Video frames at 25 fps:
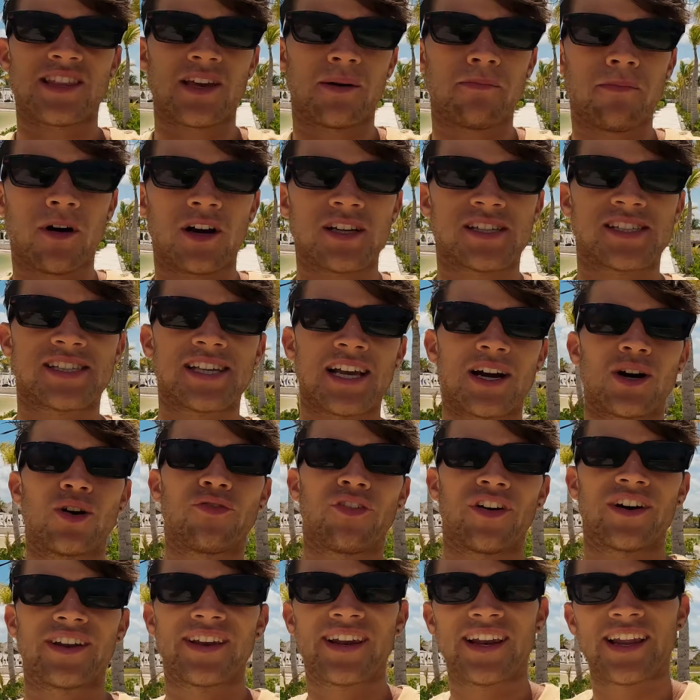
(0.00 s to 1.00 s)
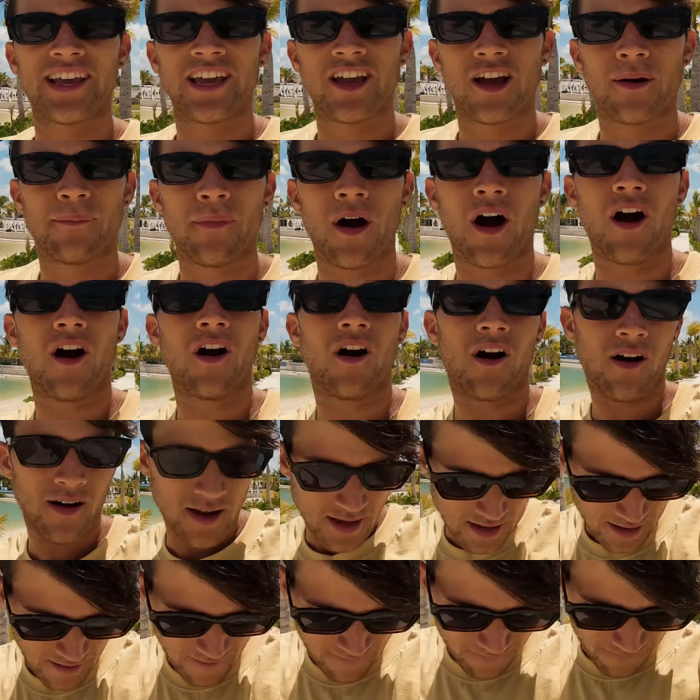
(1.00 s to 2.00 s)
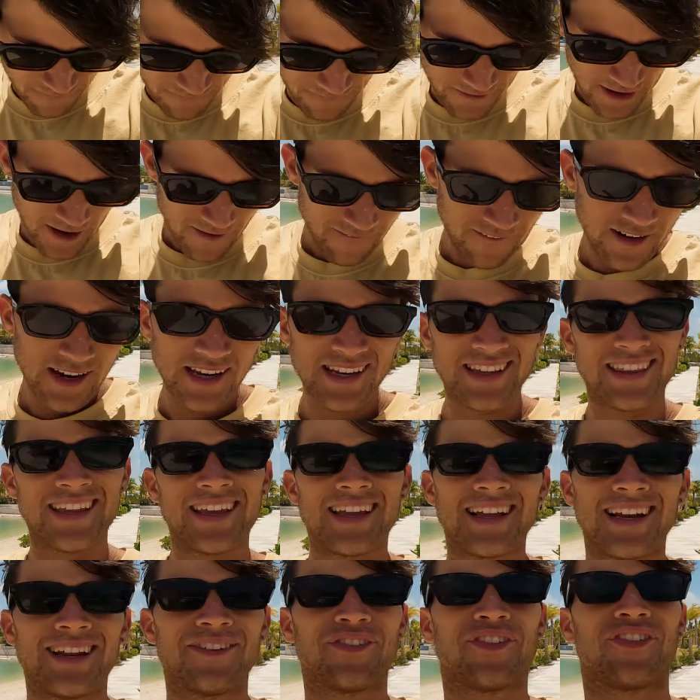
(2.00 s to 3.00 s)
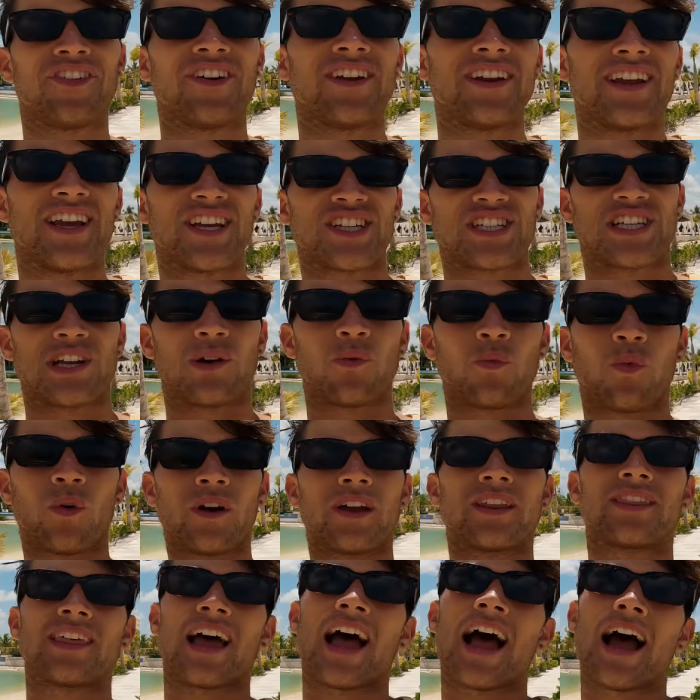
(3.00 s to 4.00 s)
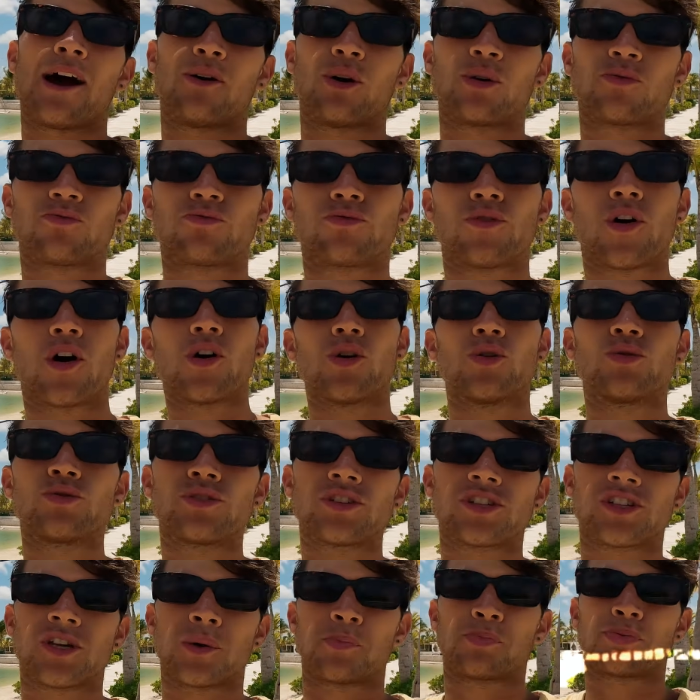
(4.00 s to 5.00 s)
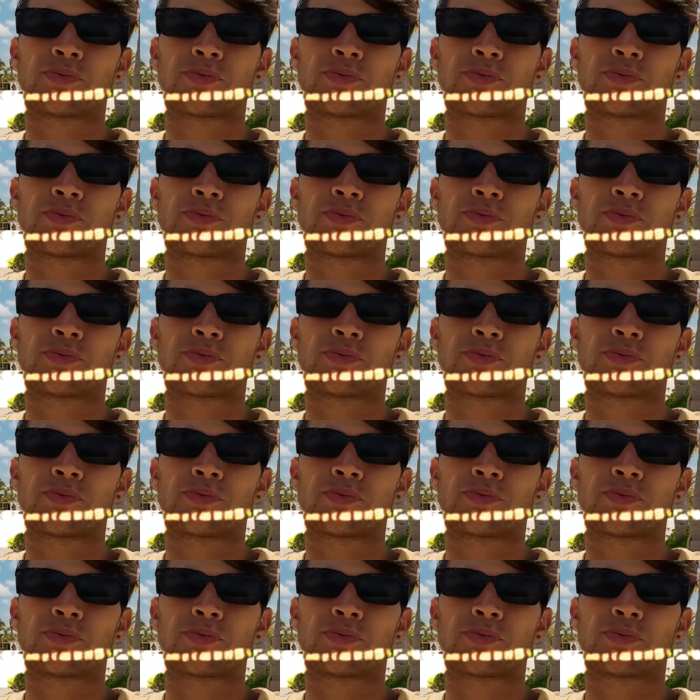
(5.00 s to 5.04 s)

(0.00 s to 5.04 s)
that myself and Liam are very nearly finished with our Road to